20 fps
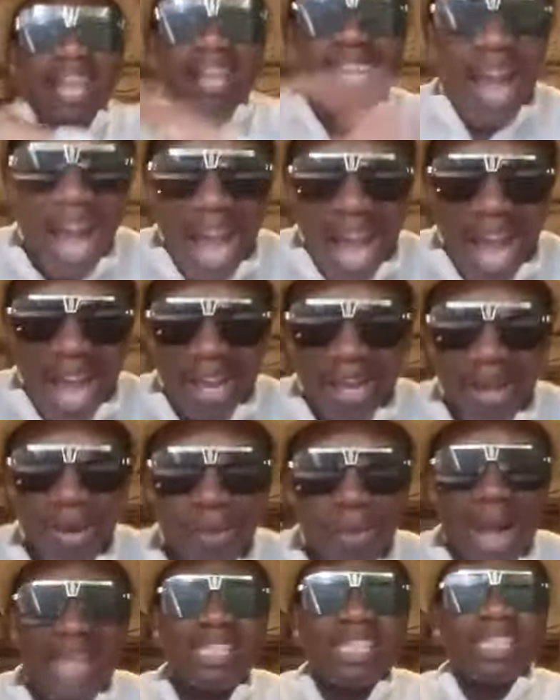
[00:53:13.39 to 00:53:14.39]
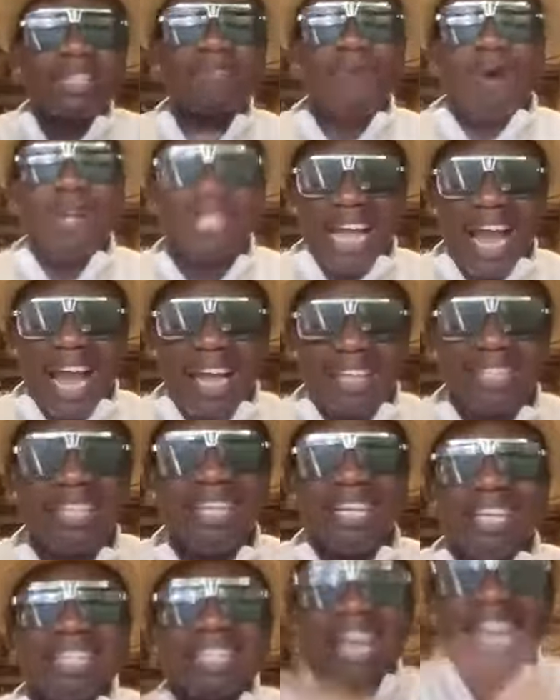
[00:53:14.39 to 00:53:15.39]
car. Once it's four tires,
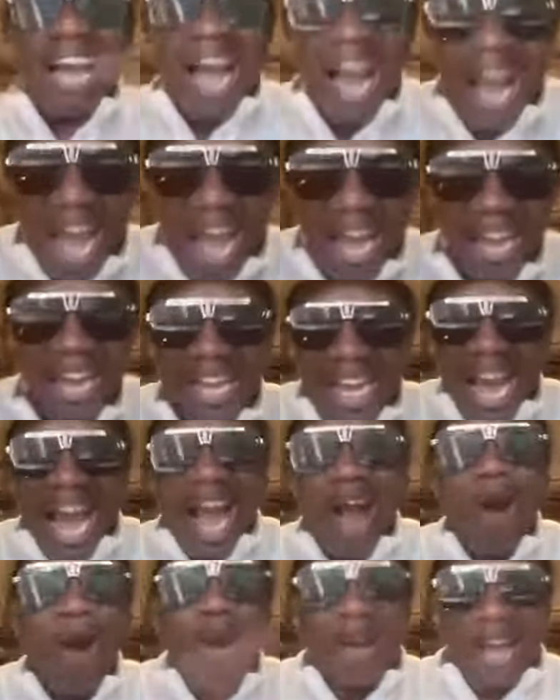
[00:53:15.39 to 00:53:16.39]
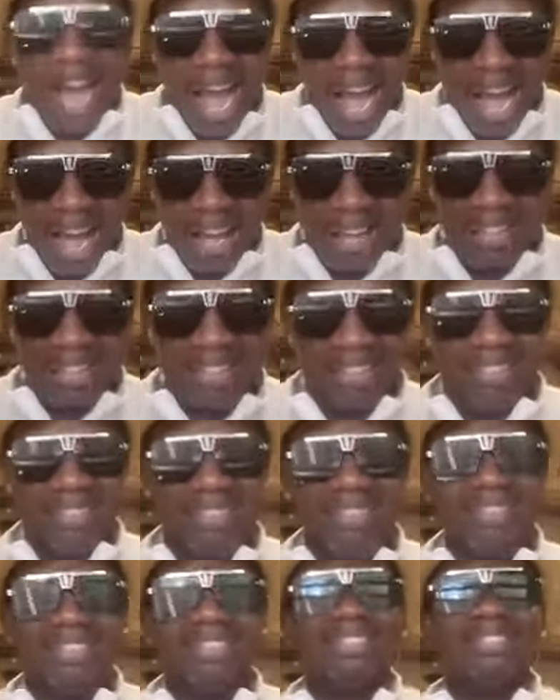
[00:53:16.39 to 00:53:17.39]
it's a car. Car, oh car.
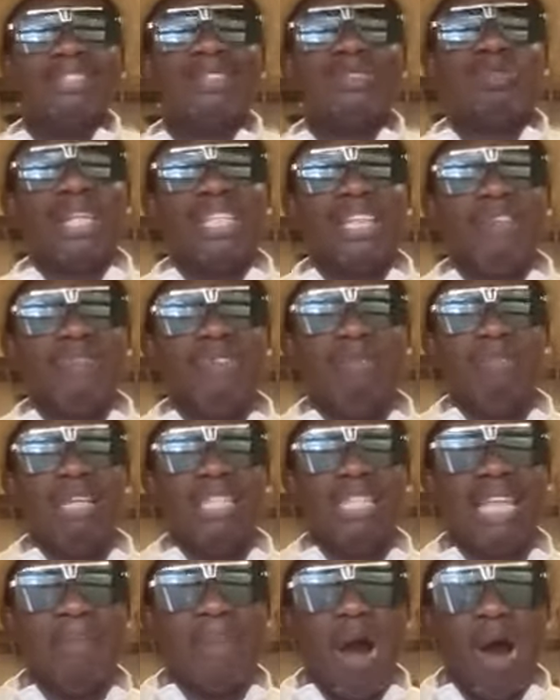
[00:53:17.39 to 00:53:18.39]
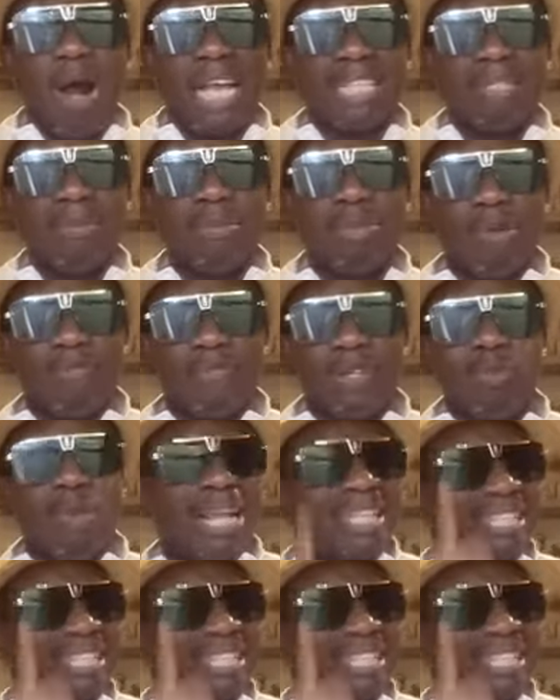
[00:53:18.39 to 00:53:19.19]
25th December, orgasm conference. We are